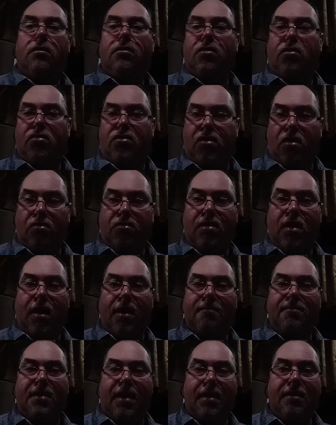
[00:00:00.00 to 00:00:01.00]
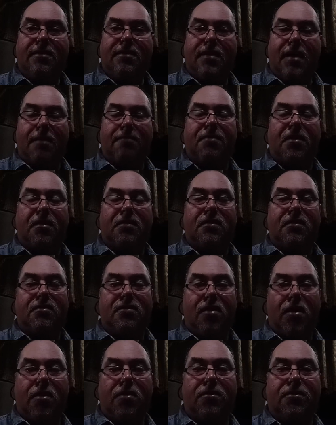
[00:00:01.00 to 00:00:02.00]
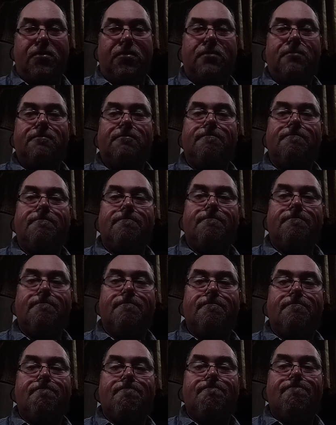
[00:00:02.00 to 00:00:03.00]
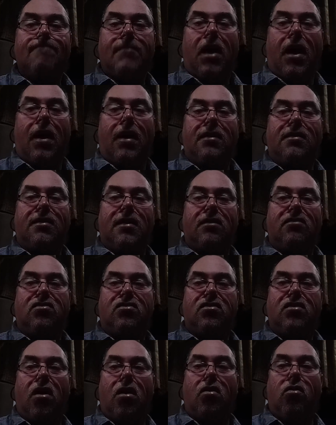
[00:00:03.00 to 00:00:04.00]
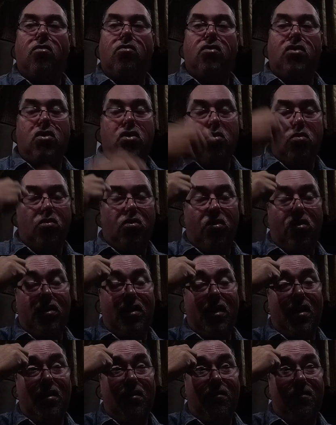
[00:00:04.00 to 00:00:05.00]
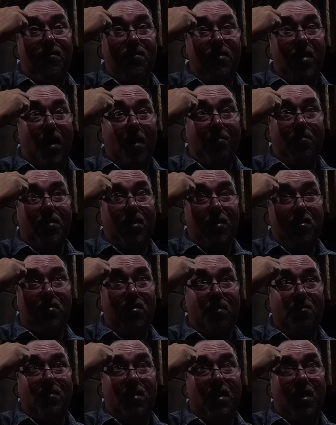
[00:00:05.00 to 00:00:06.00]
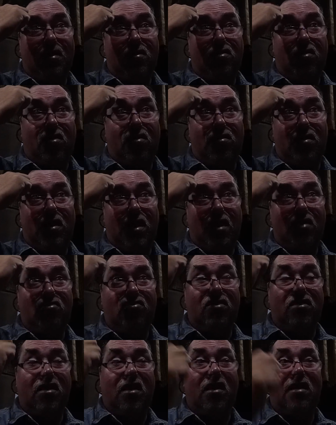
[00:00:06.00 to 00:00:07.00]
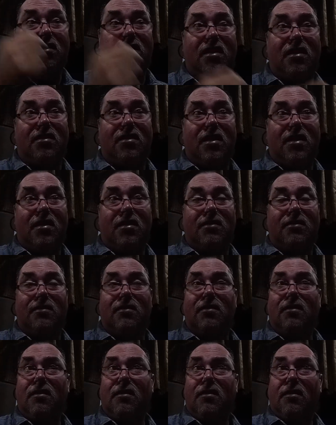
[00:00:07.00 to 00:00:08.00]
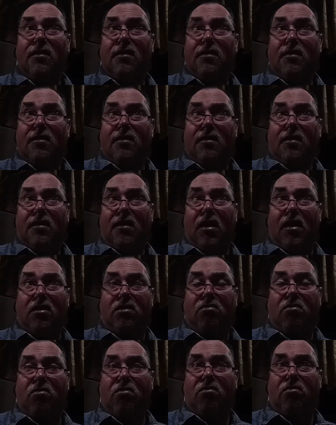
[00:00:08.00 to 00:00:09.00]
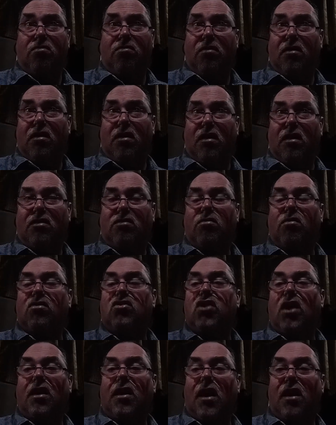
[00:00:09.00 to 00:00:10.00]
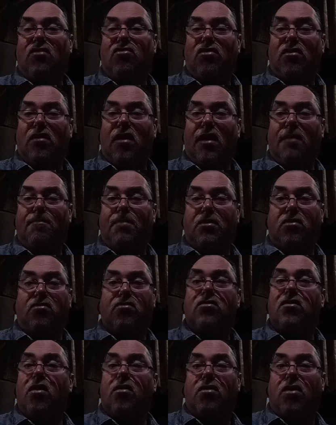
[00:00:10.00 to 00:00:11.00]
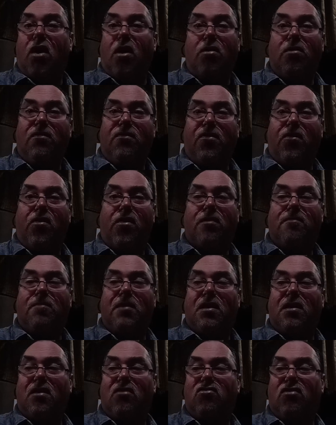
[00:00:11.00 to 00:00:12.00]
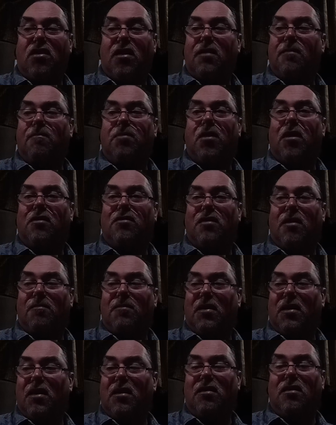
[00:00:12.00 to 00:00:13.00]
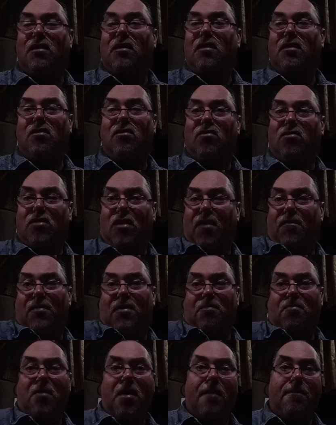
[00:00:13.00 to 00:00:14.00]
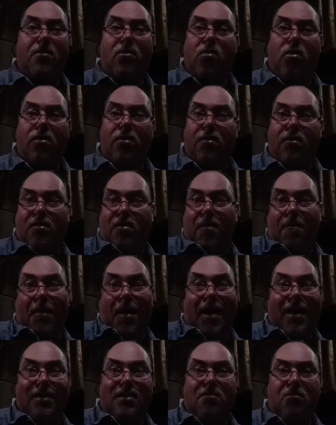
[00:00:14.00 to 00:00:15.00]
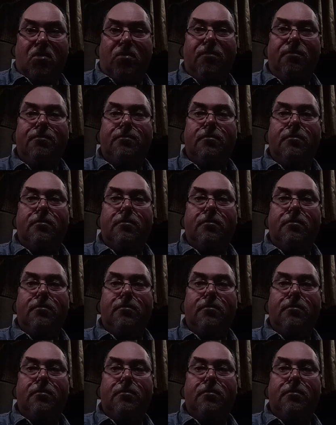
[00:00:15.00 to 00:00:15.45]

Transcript: There's no time date stamp on these codes. I said, so you could have not plugged something in, turned the engine on, and then it threw a check engine light, but there's no code for it because you didn't plug something in, you didn't do stuff in the proper order. Is that possible?